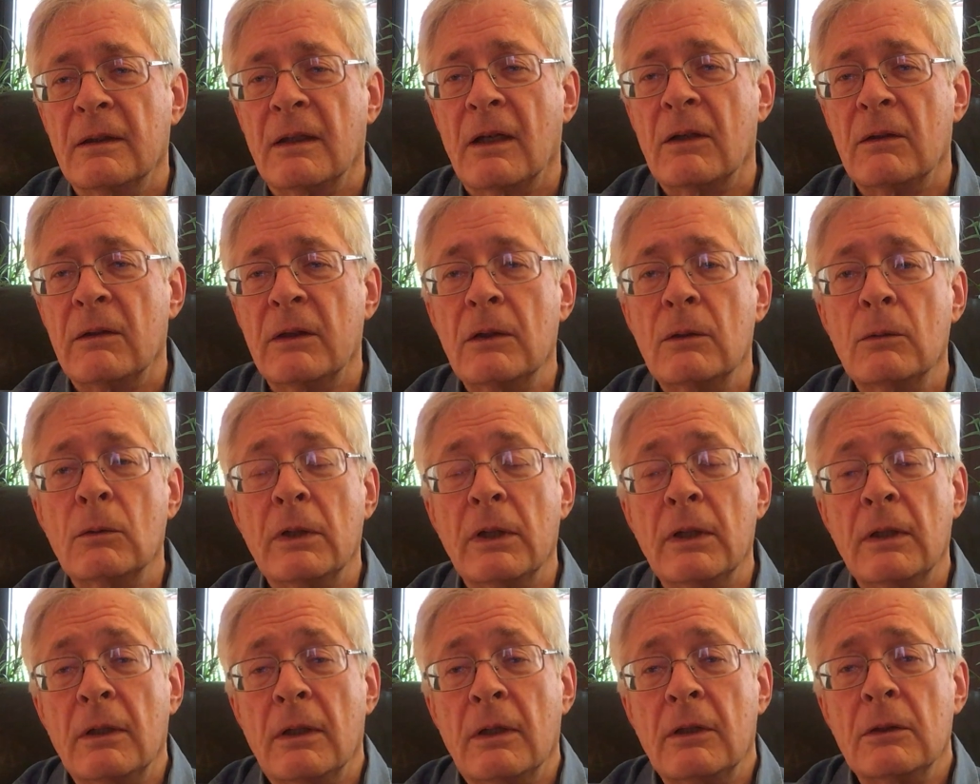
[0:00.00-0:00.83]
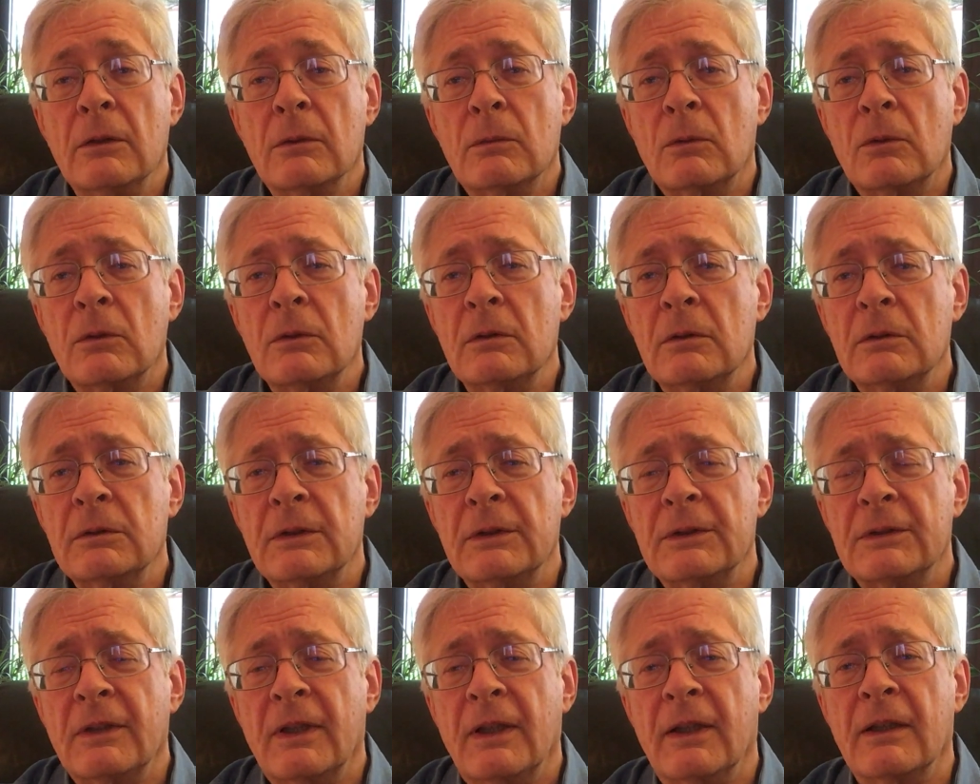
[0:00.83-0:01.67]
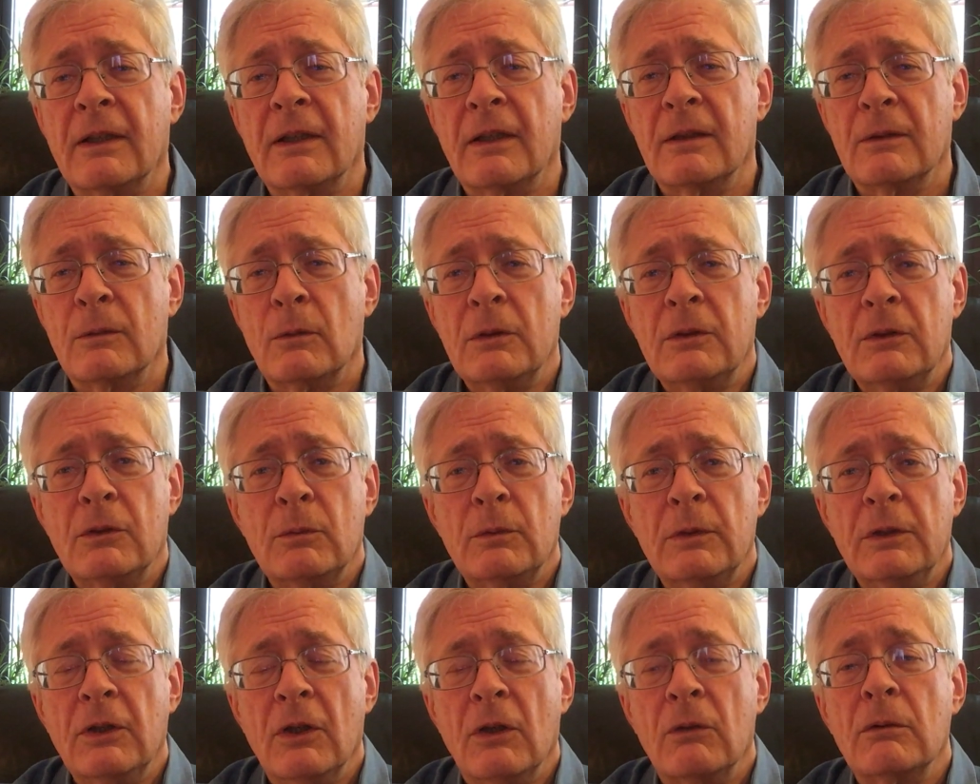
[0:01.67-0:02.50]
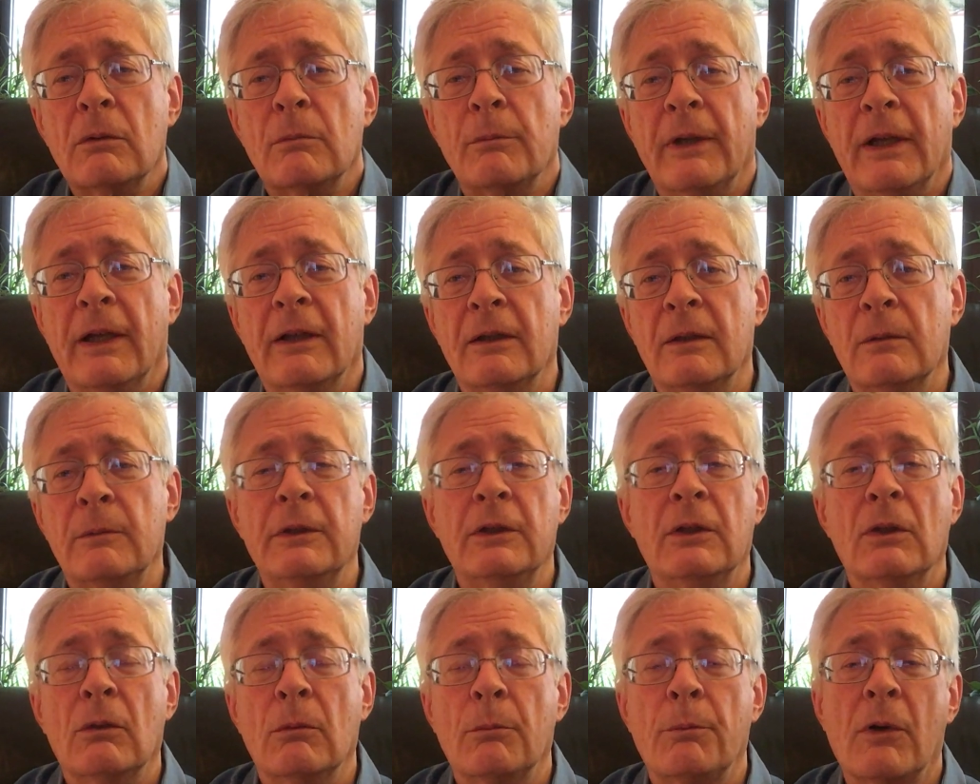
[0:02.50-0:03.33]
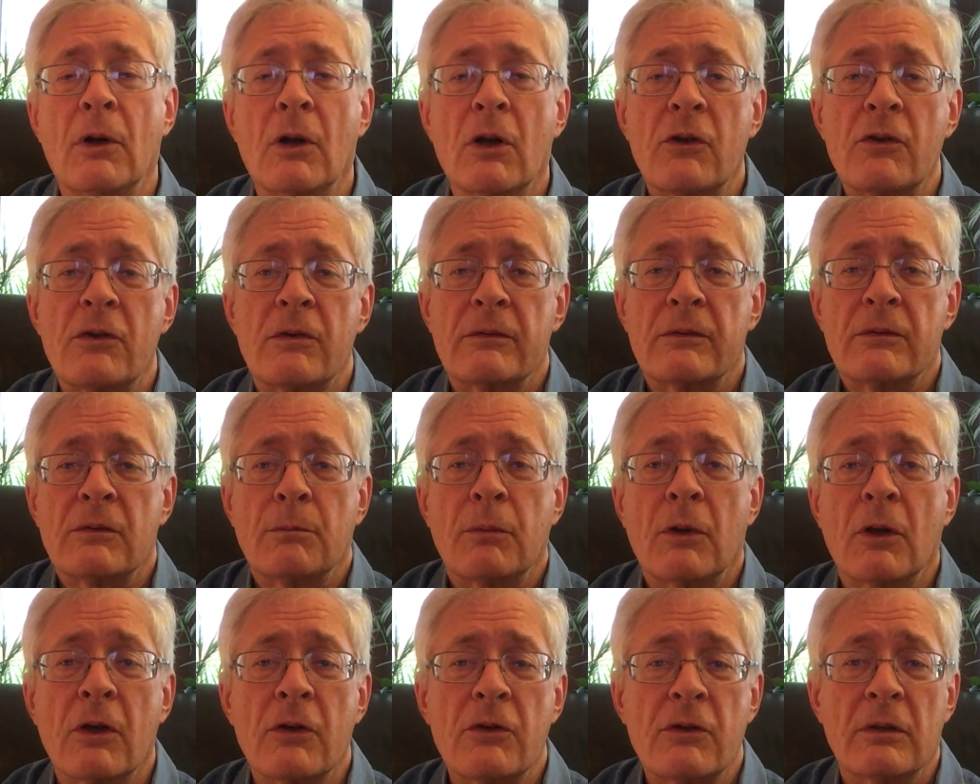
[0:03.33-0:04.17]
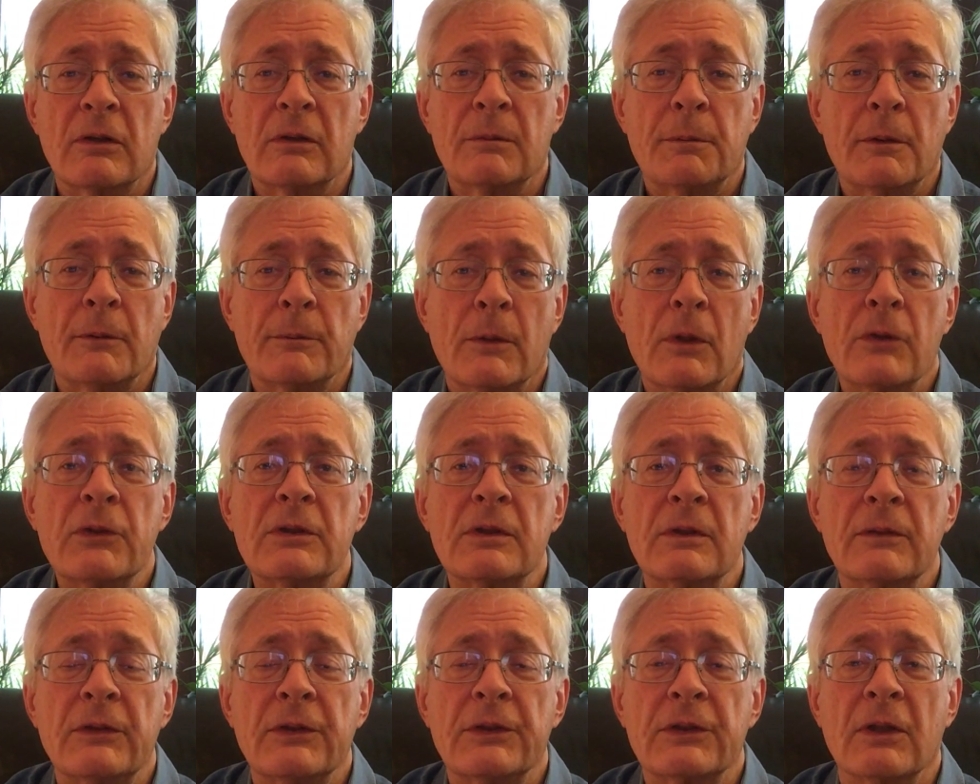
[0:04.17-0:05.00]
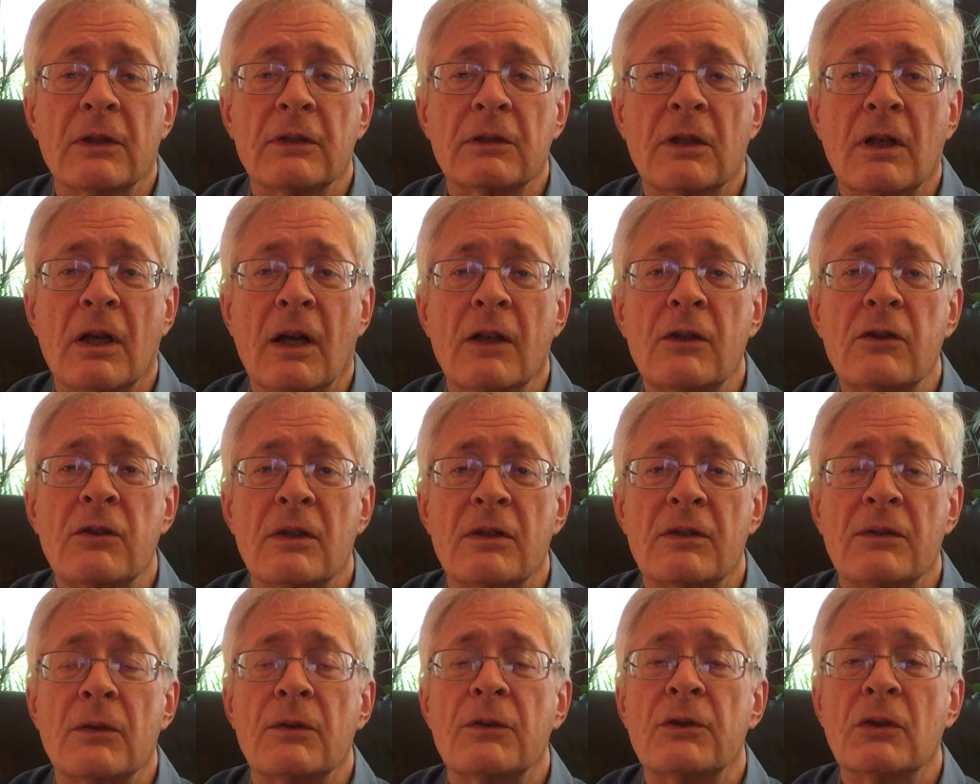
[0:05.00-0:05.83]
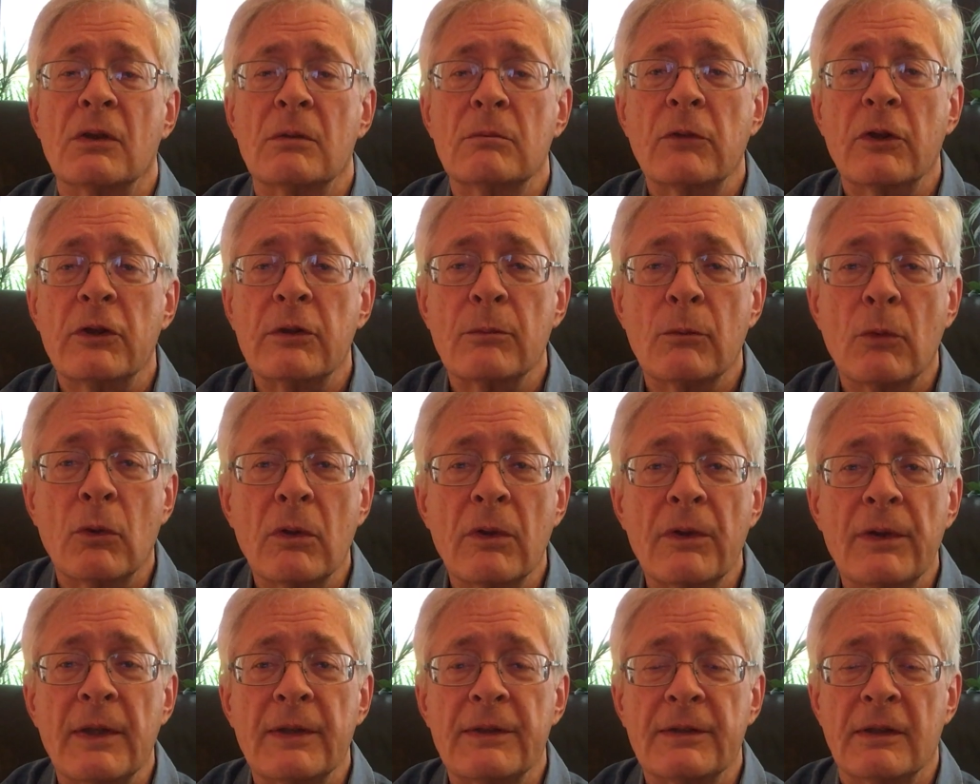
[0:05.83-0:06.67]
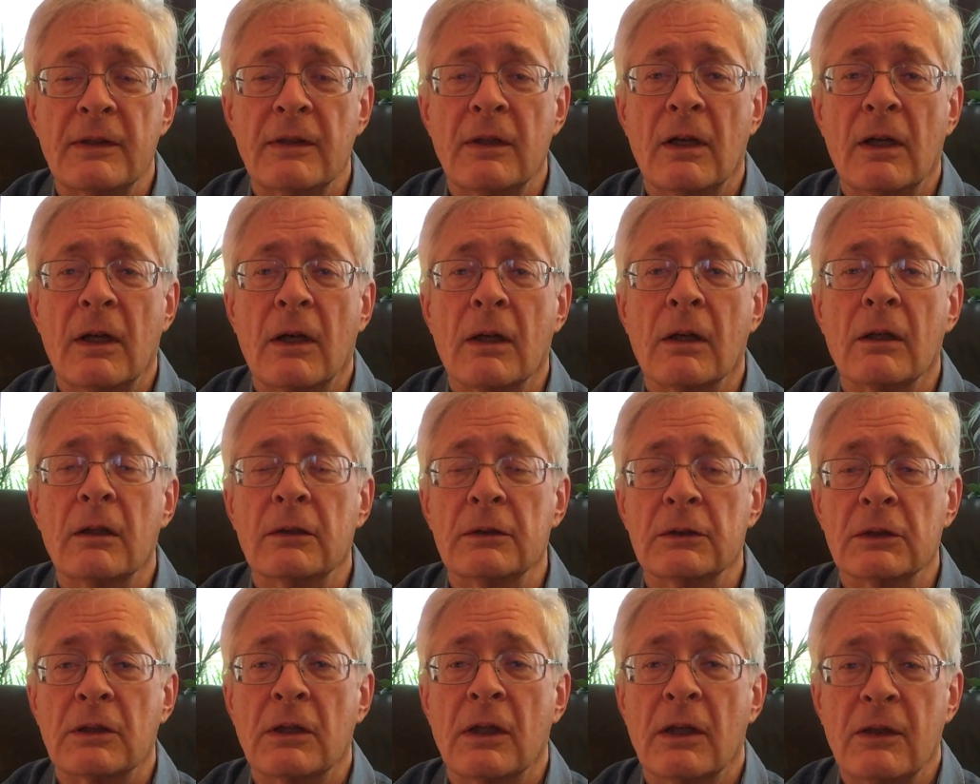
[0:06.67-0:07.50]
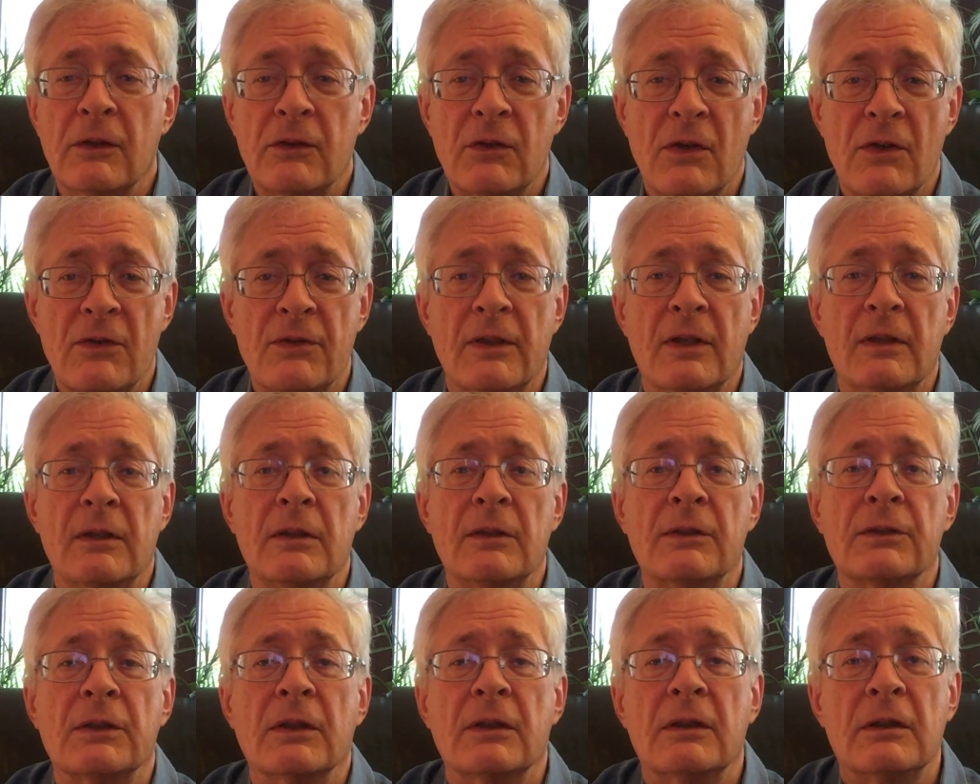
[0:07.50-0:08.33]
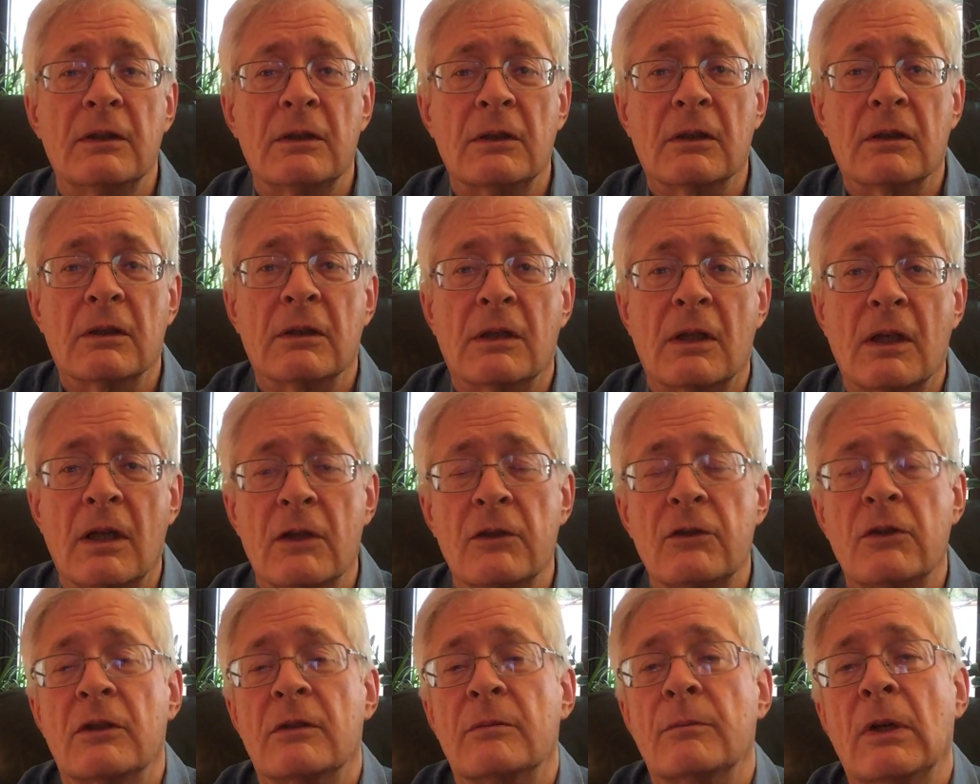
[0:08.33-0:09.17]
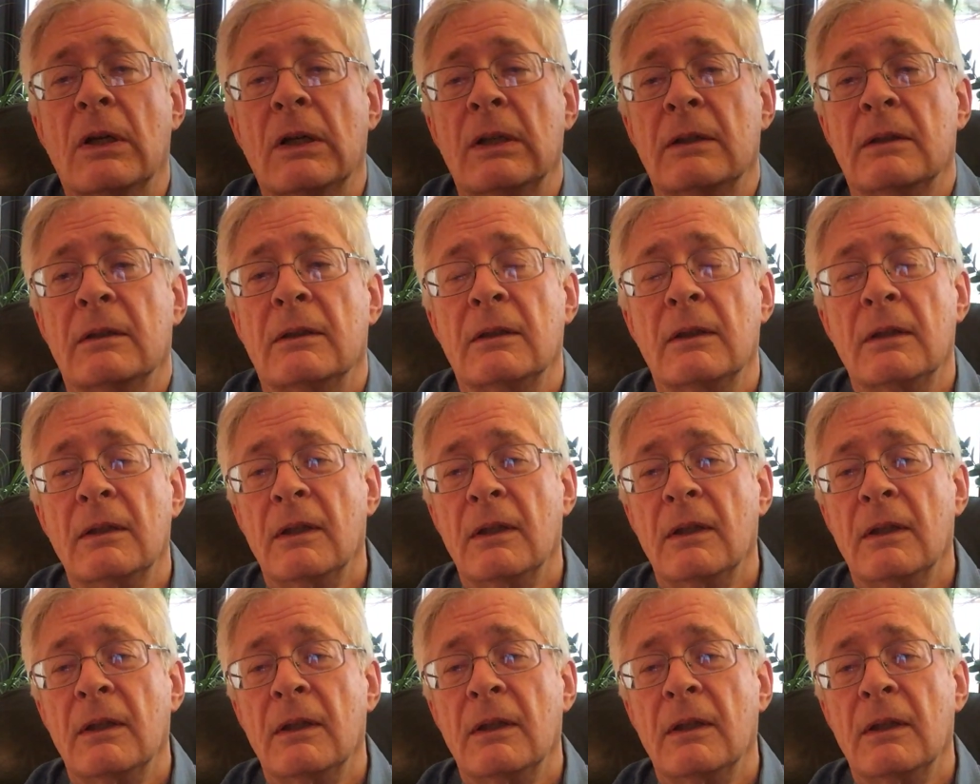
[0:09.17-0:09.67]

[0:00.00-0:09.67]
our inner world is like, what do we know about it? We know partial, but most of it's unconscious. There's so much more that's in our unconscious than is in our conscious mind.